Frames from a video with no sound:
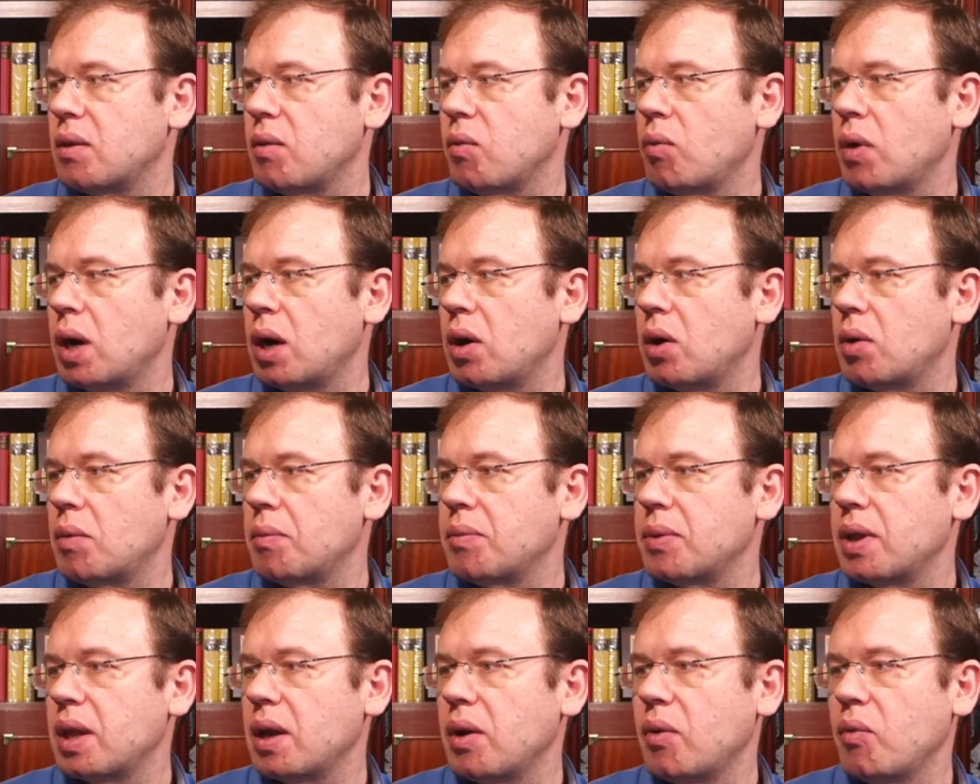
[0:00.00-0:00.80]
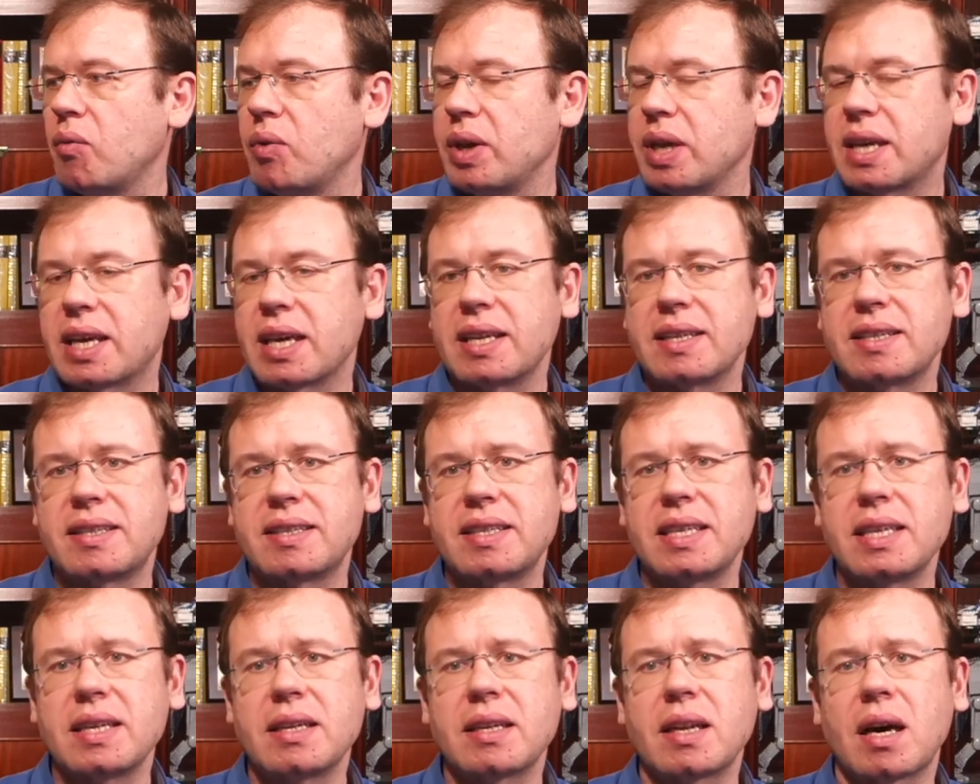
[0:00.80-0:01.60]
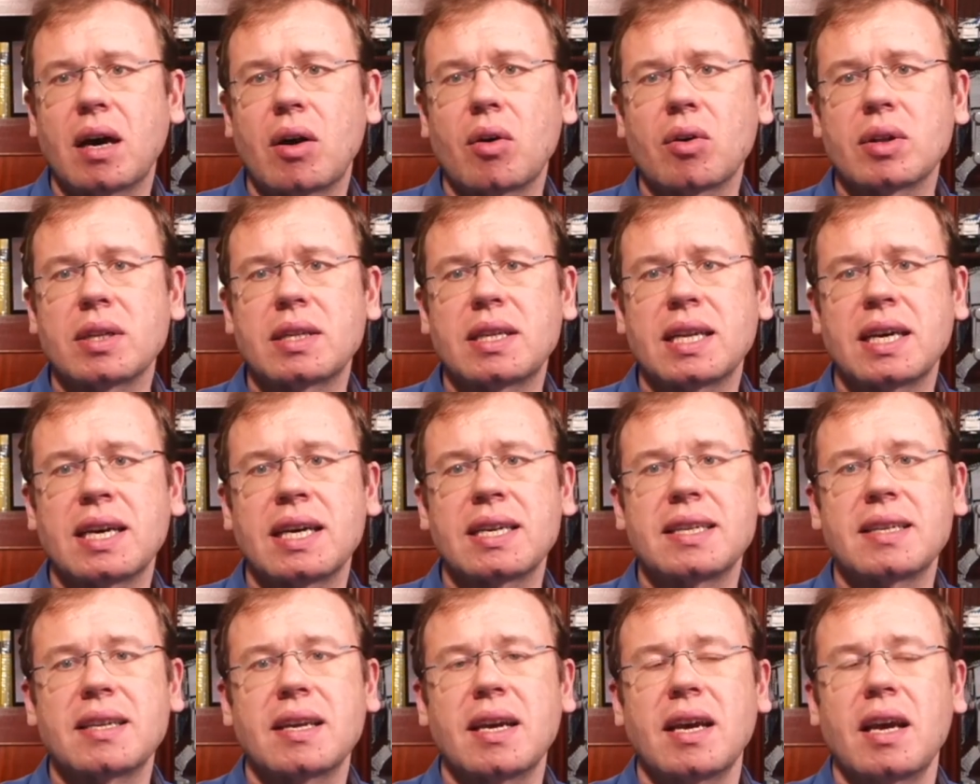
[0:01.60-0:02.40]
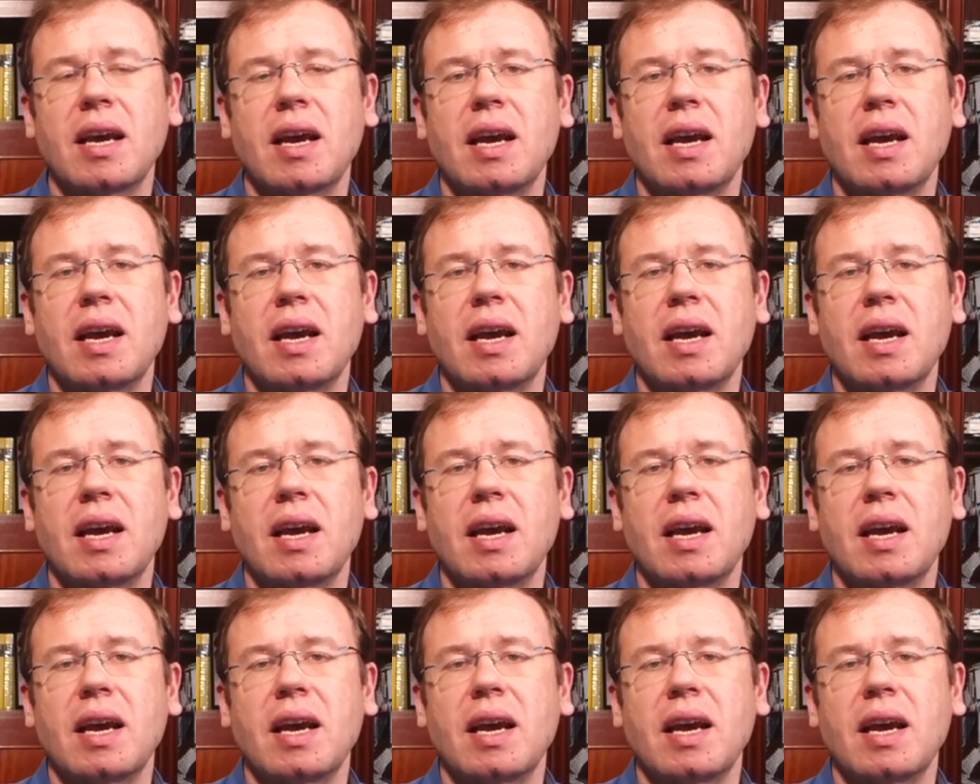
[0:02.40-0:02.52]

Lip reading: Well, we can see now that